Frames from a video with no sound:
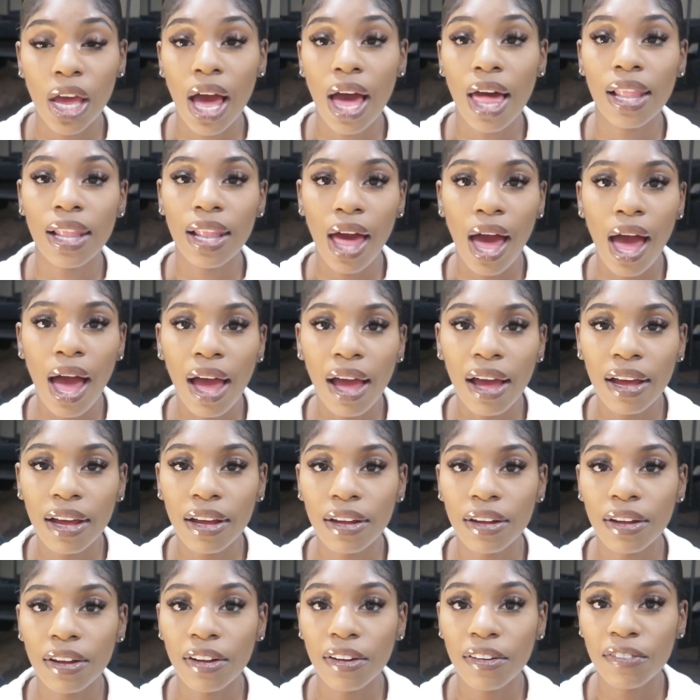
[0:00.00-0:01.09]
A lot
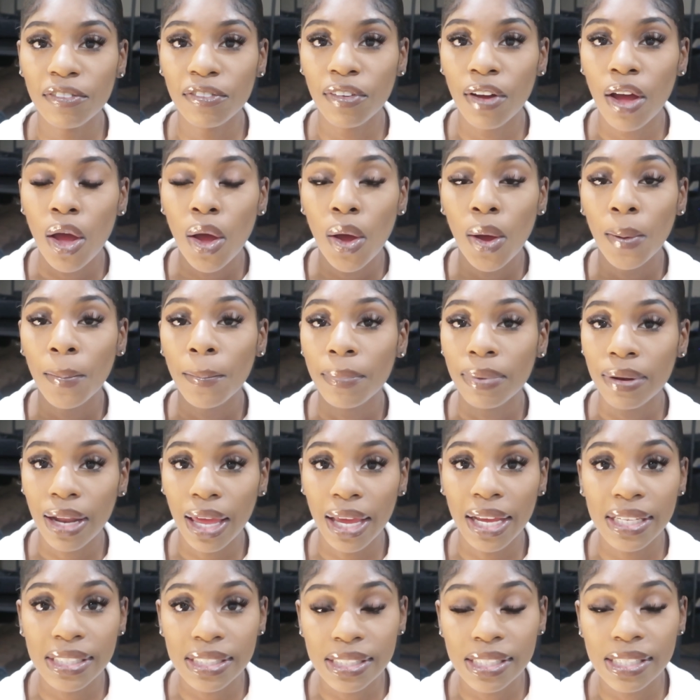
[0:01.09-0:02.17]
of
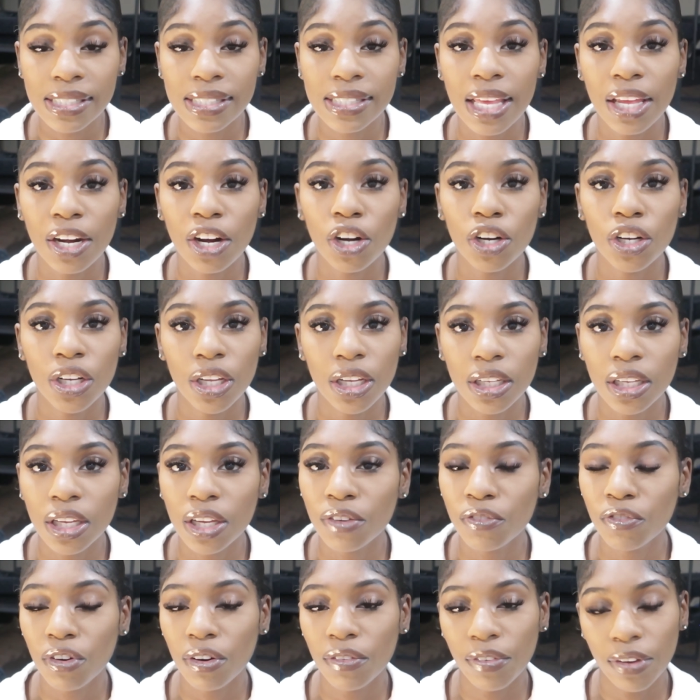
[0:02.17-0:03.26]
places that are
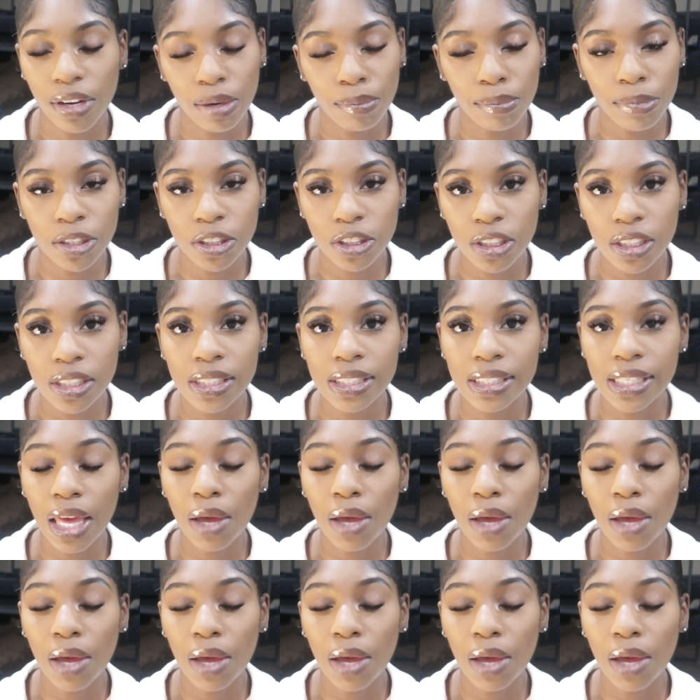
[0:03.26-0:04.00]
looking for vending machines,